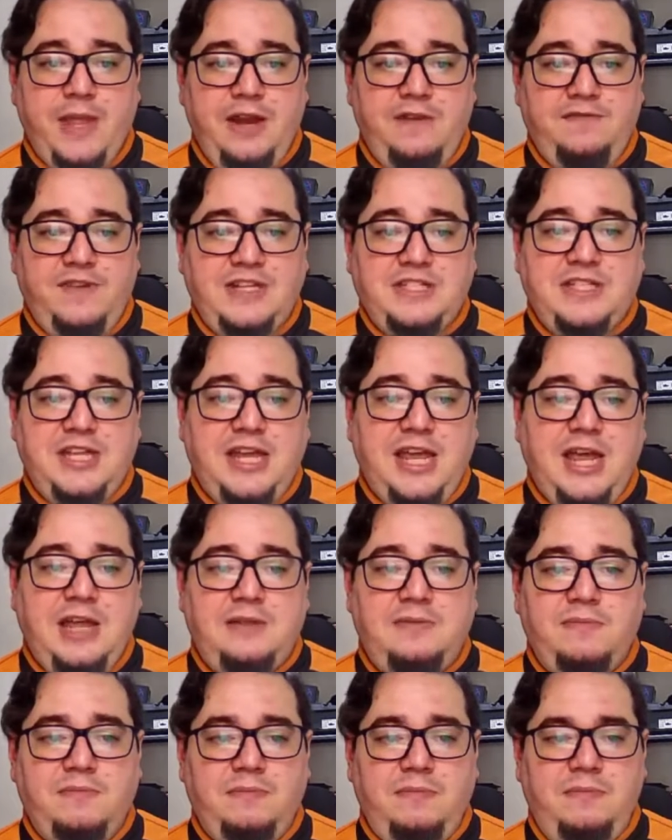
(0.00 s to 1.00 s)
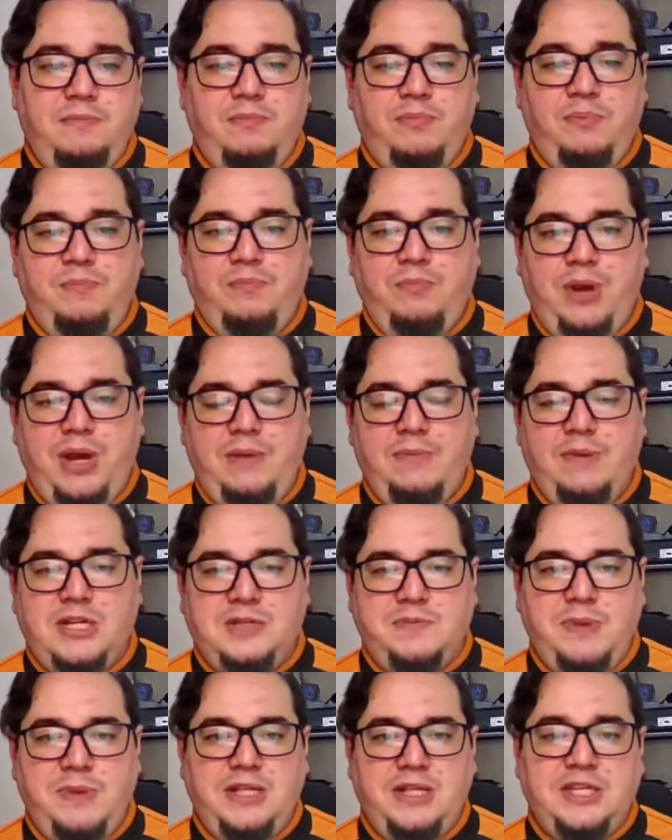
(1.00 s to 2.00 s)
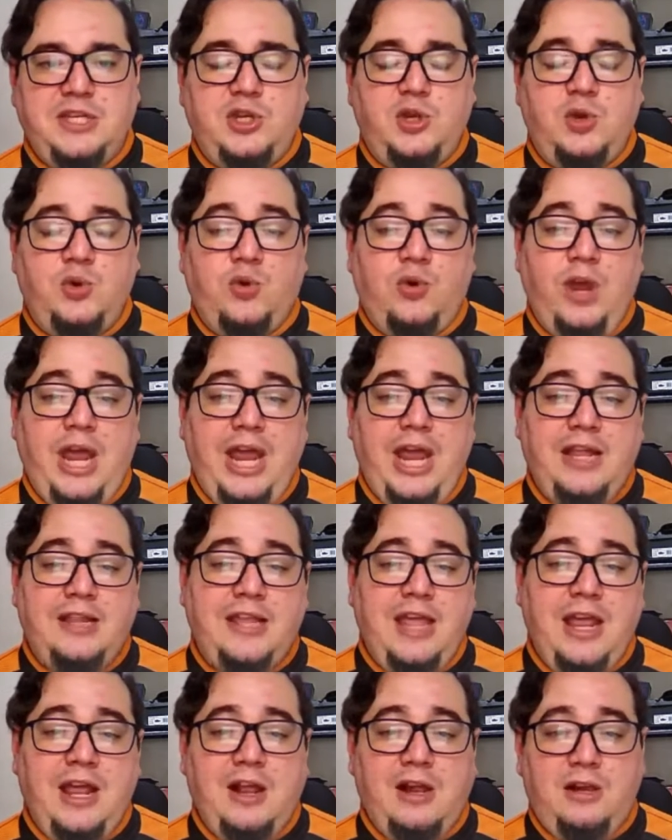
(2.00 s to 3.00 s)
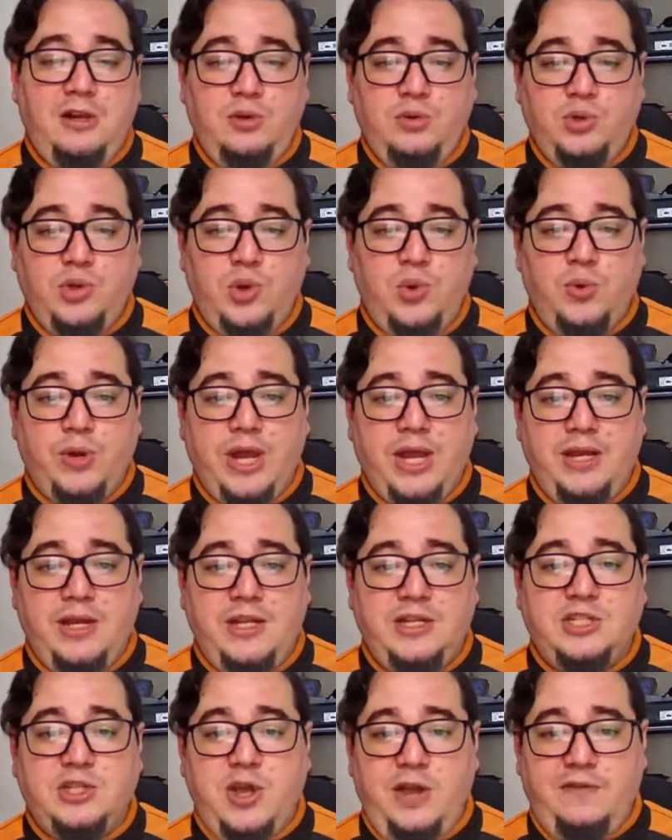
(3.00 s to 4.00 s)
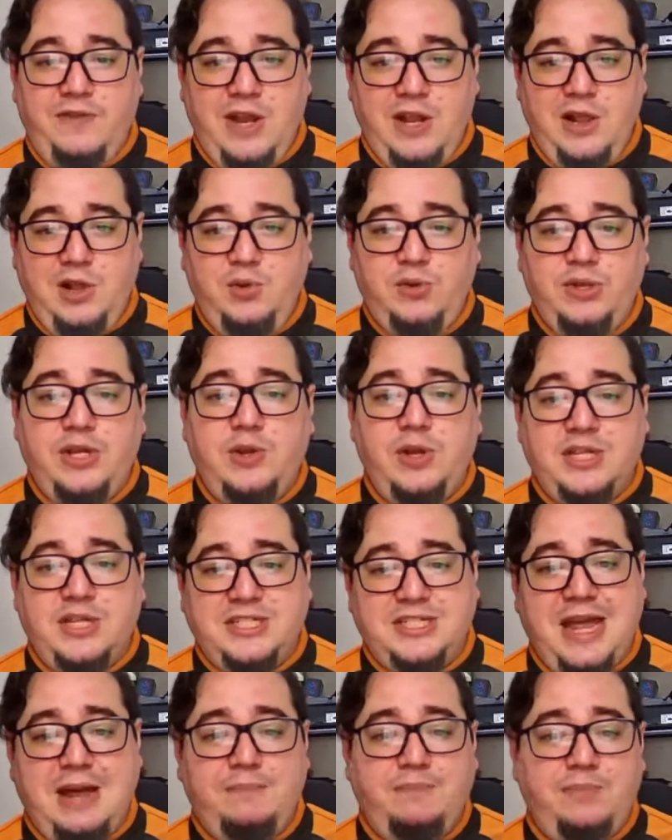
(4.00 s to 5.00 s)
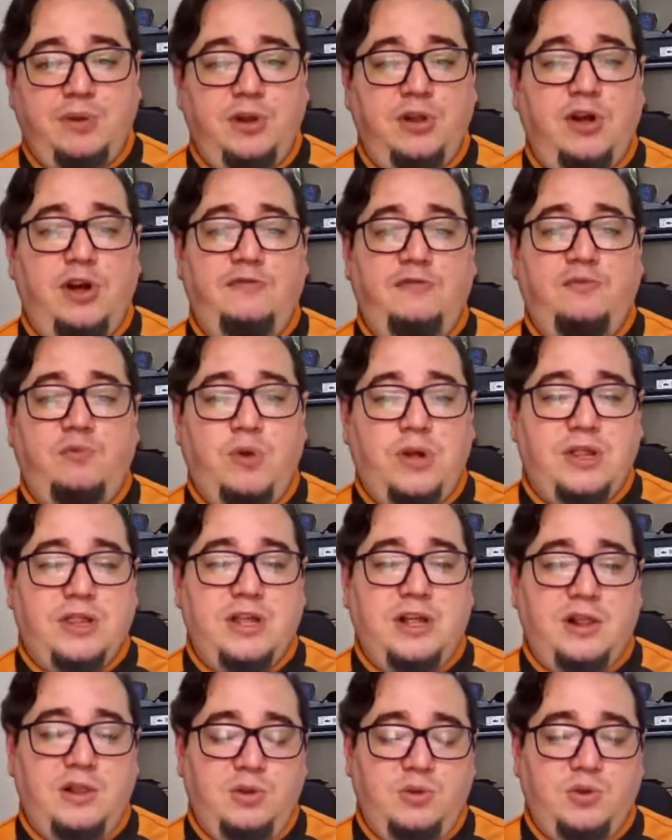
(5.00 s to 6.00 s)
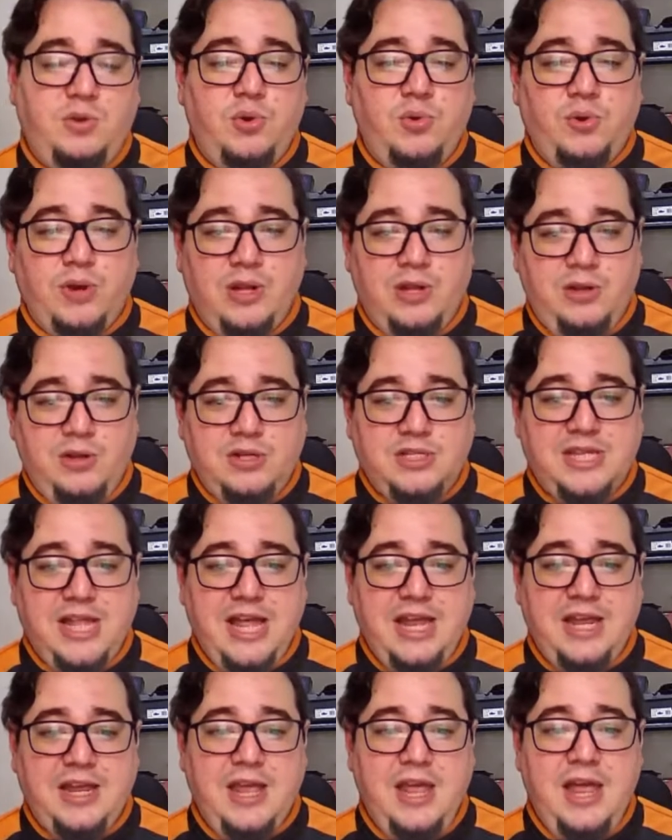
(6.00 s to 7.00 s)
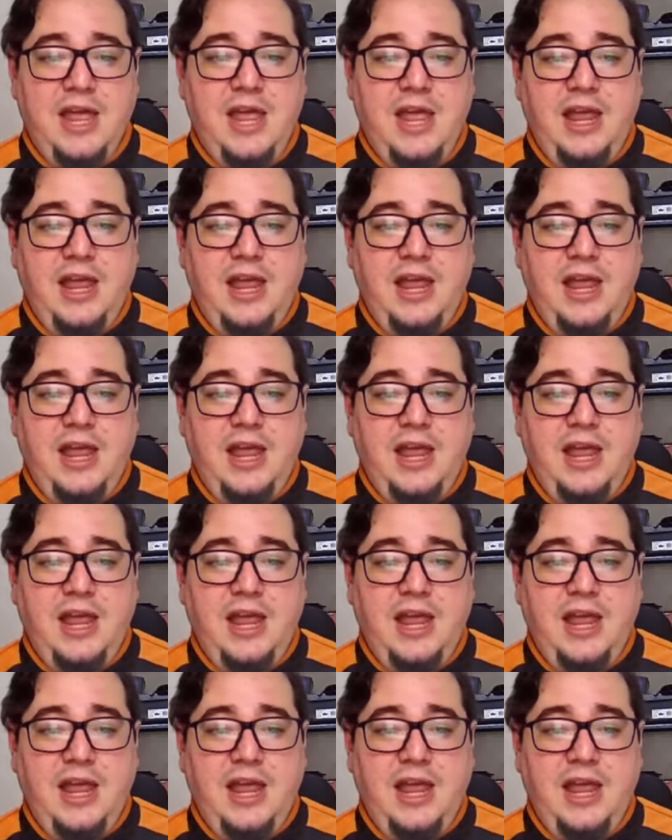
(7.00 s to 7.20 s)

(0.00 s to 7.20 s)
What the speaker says: Investigate pretty much means that you create a clue token. So I've included a sample of what the clue token looks like.